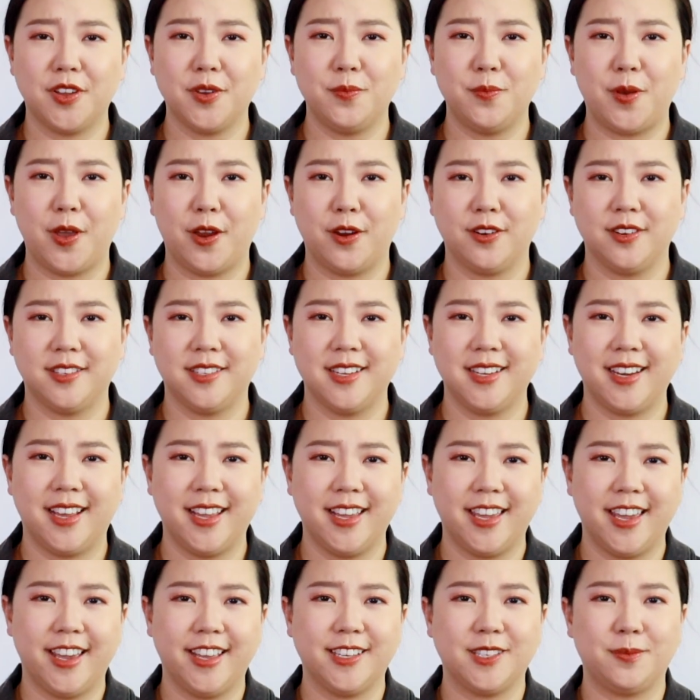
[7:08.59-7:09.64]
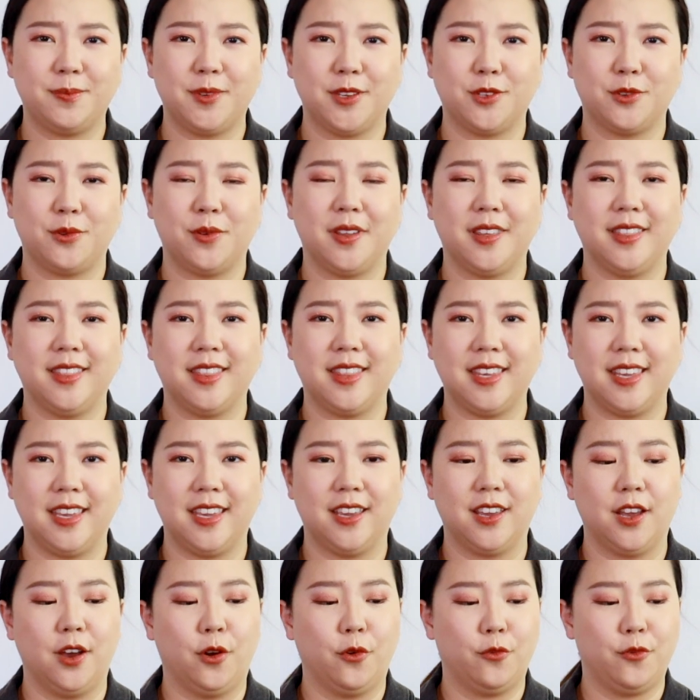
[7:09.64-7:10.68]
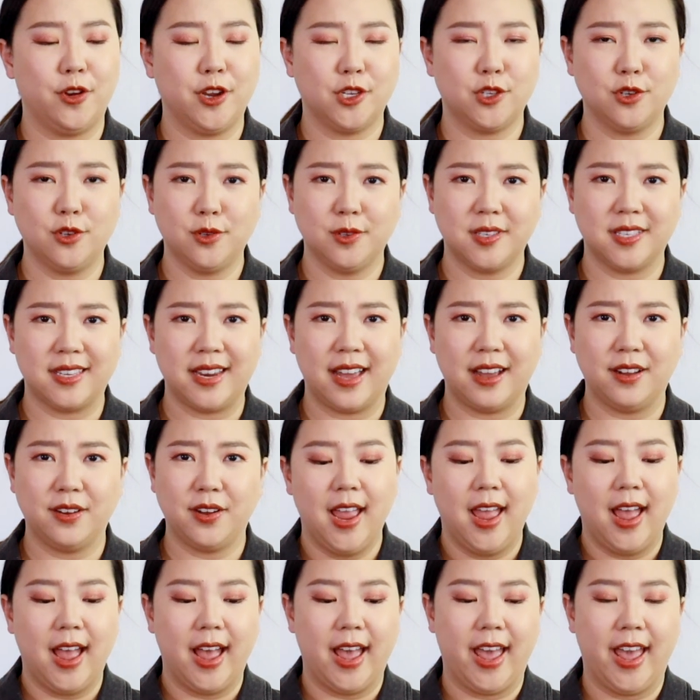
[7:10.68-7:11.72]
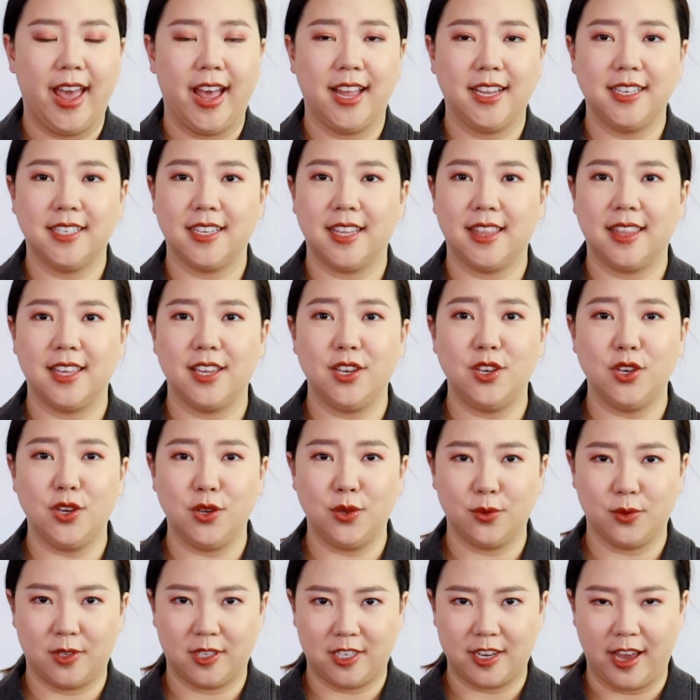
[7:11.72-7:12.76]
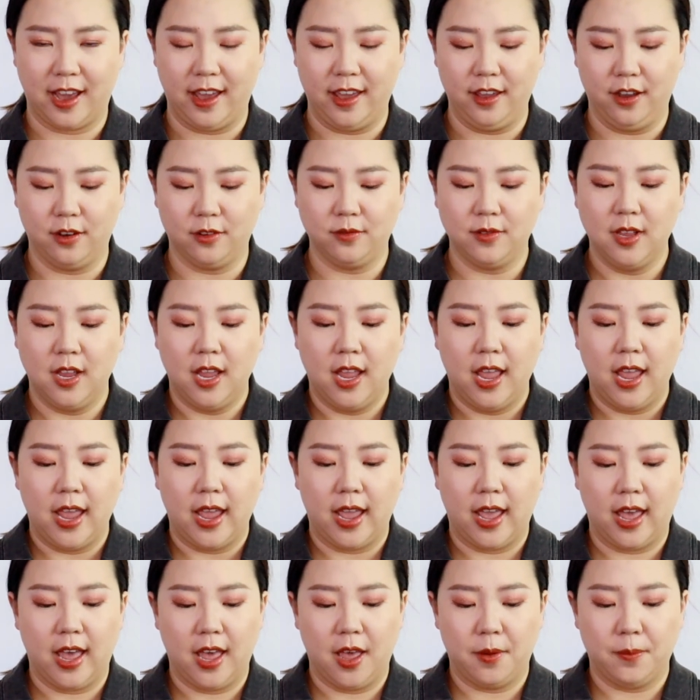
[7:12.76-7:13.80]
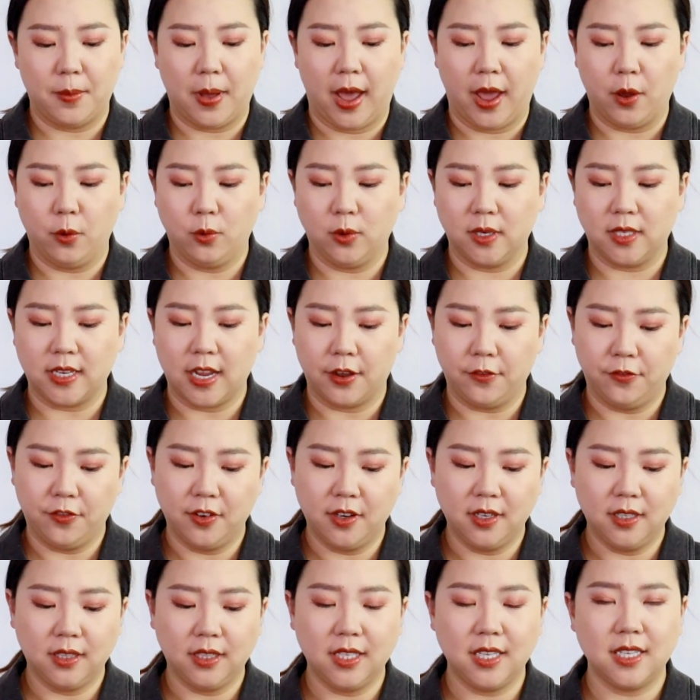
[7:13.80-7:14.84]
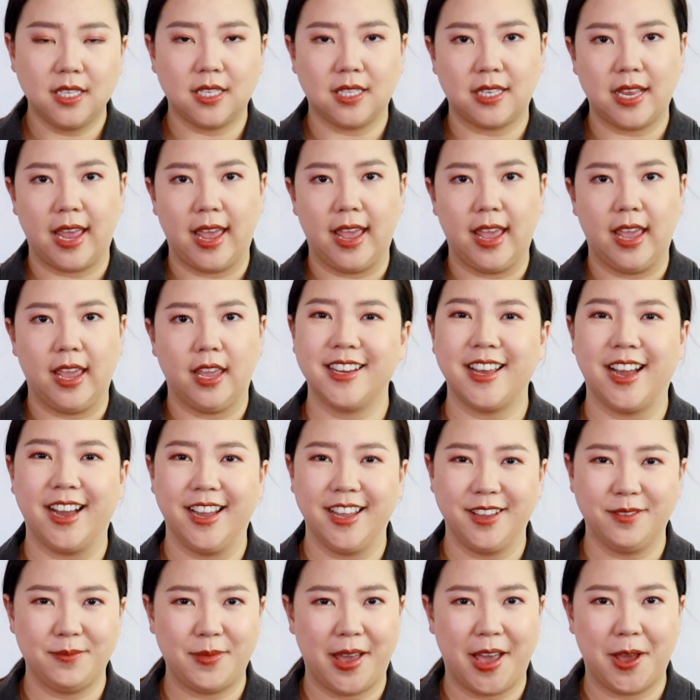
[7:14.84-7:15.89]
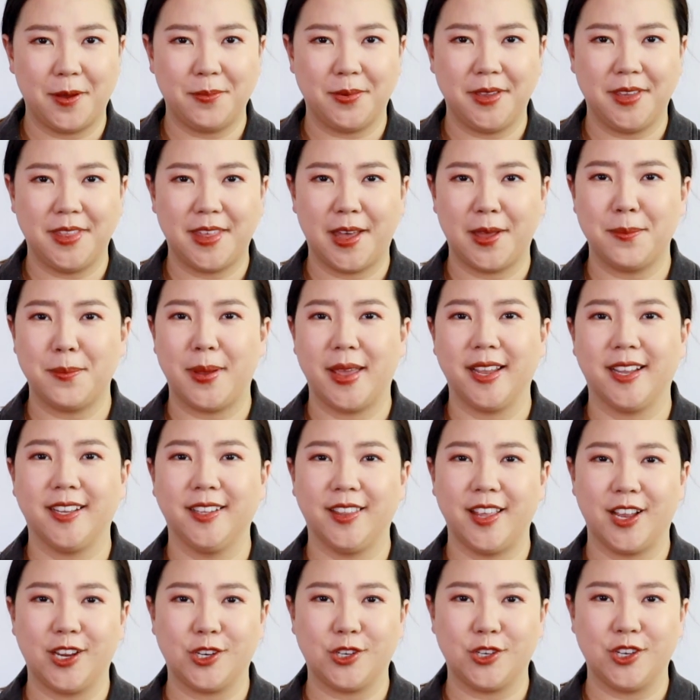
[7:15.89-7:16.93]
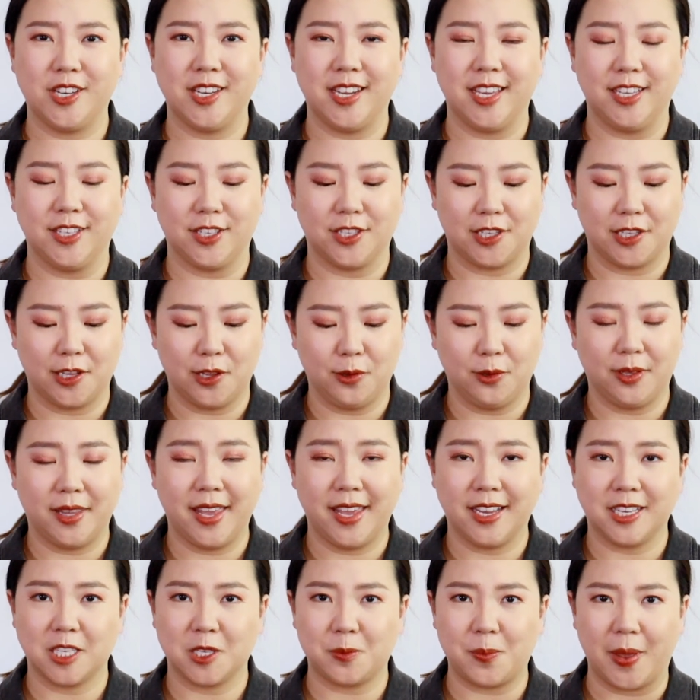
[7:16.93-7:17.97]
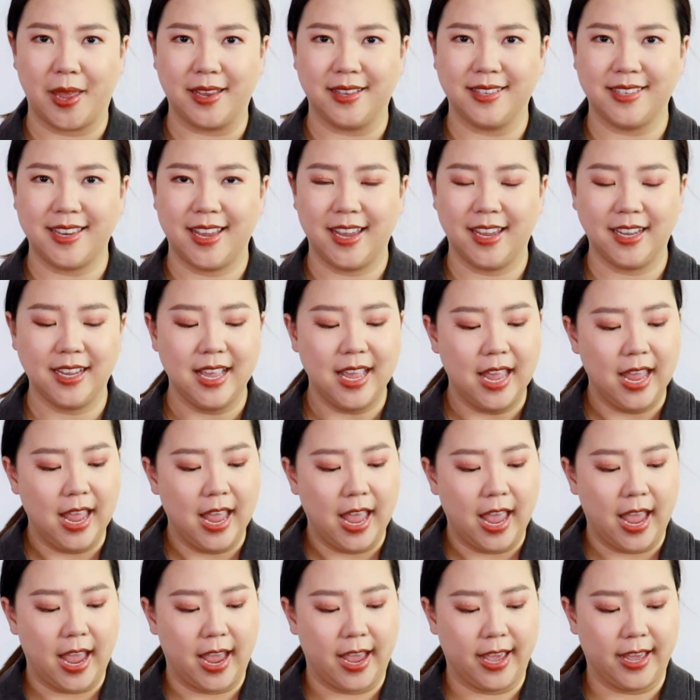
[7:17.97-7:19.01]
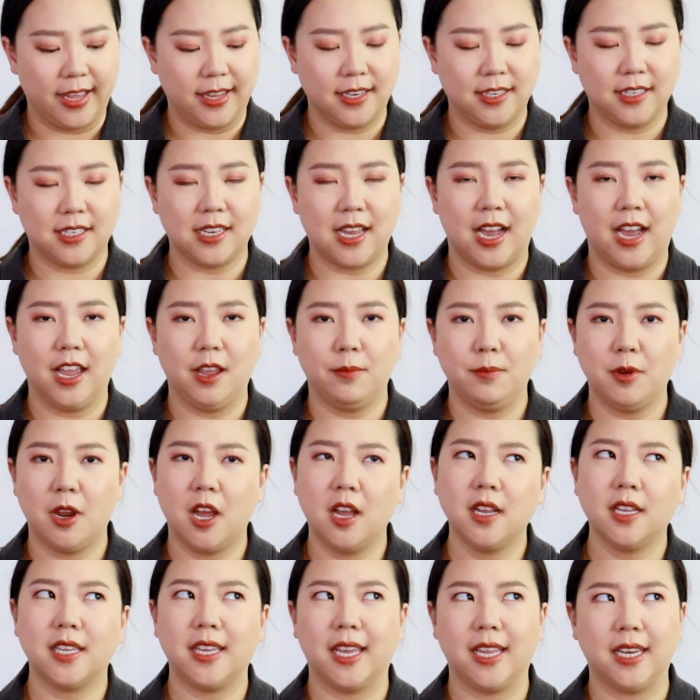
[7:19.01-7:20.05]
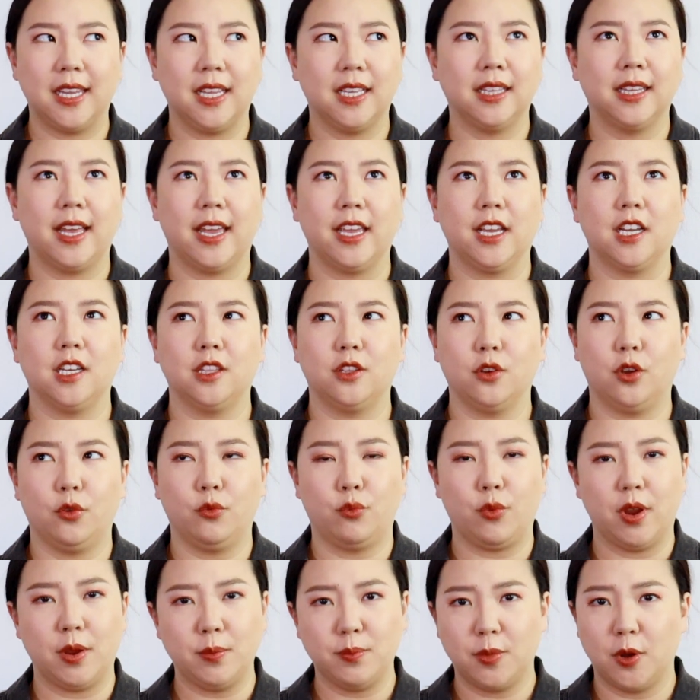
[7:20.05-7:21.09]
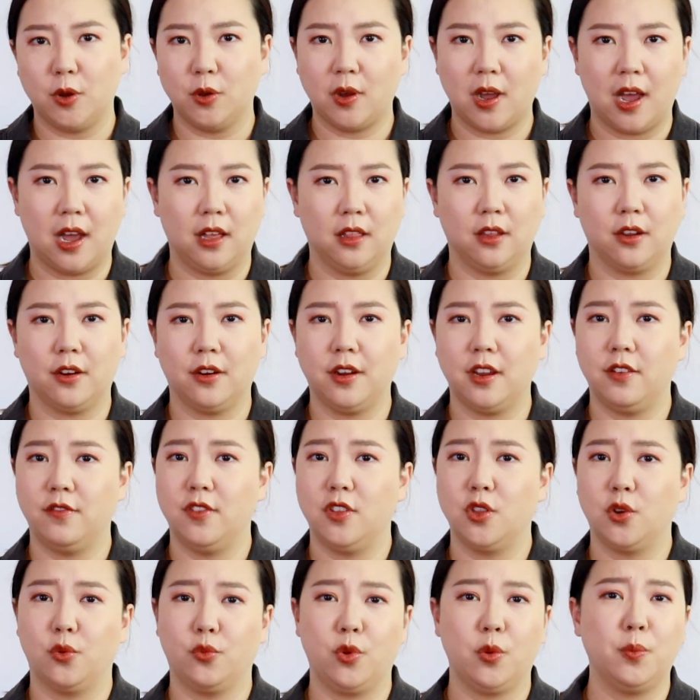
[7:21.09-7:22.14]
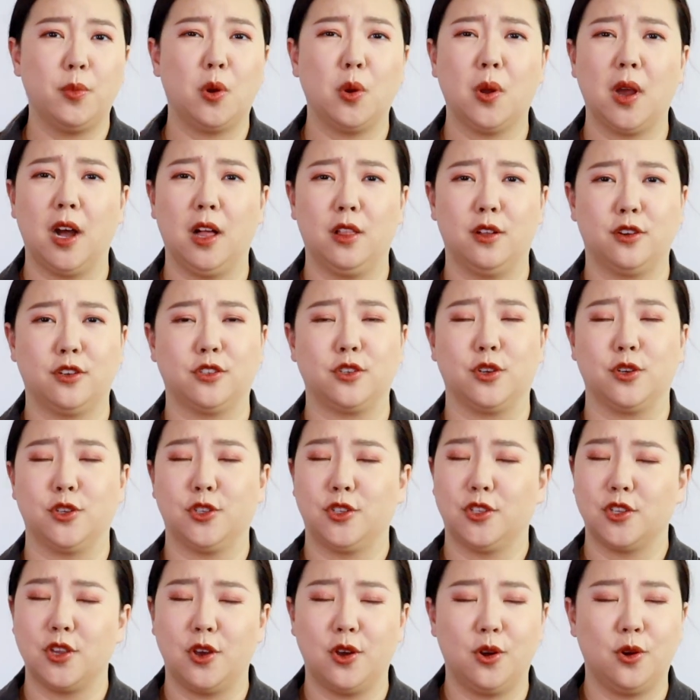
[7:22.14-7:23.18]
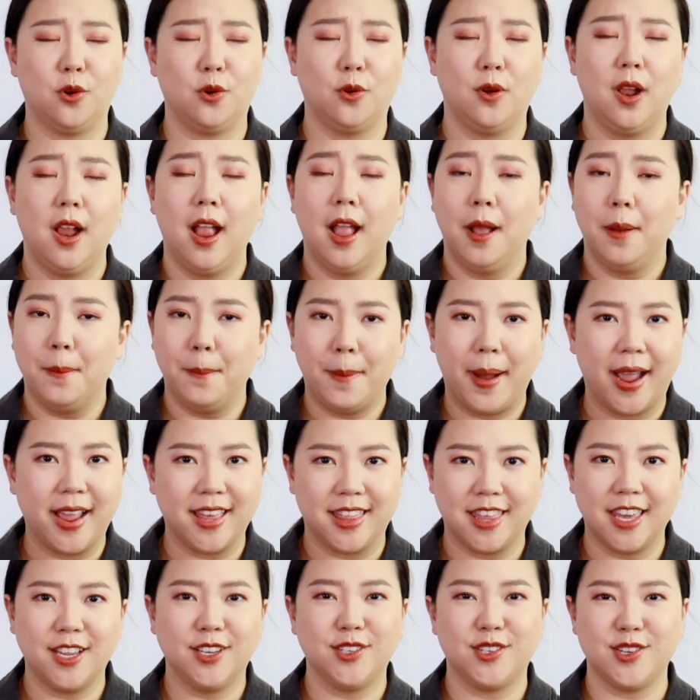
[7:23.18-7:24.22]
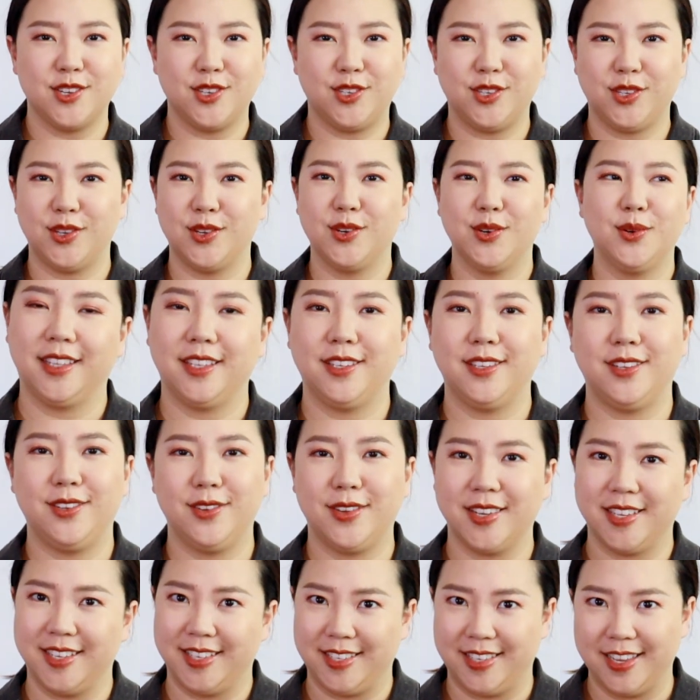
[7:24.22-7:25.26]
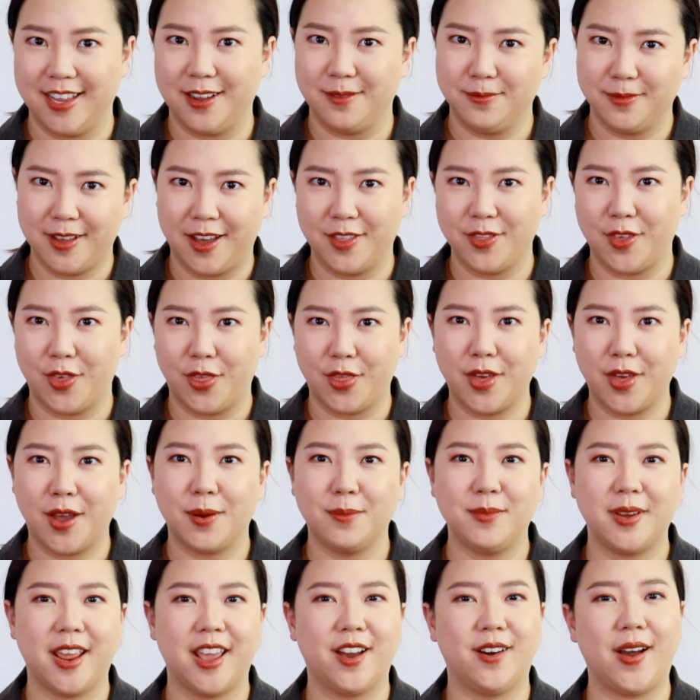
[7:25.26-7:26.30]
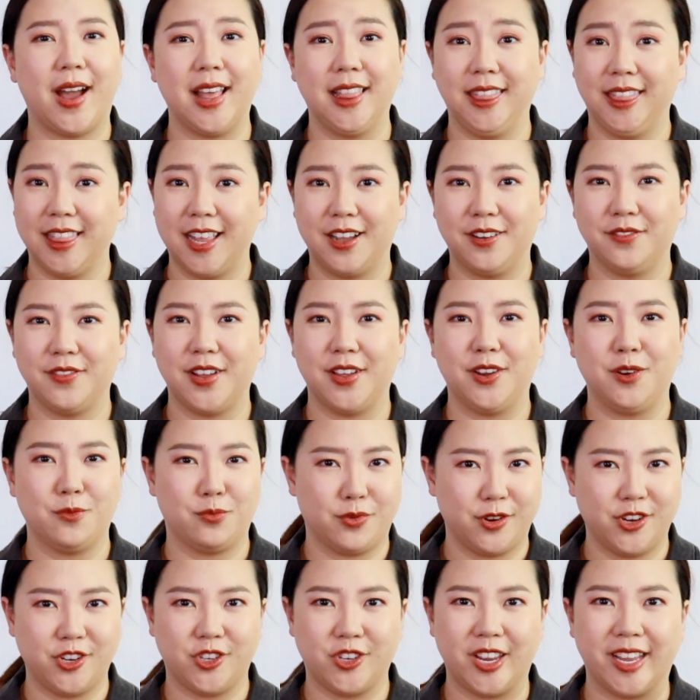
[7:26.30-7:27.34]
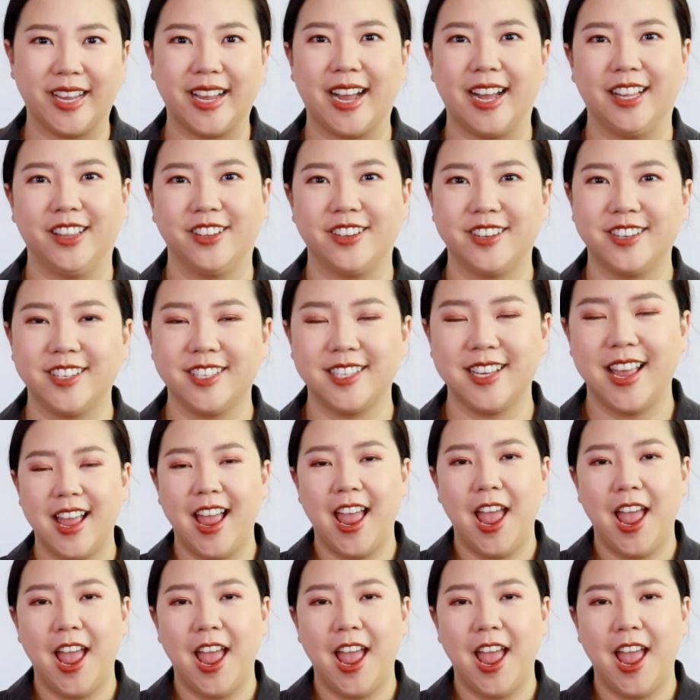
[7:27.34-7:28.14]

comparison, I guess, between the original style and the new style. Um, I would definitely say I am happy that my collection is slowly expanding and I am not getting like the rainbow color even though rainbow colors are so my thing to do. You can see I'm on the thumbnail. I love and appreciate colors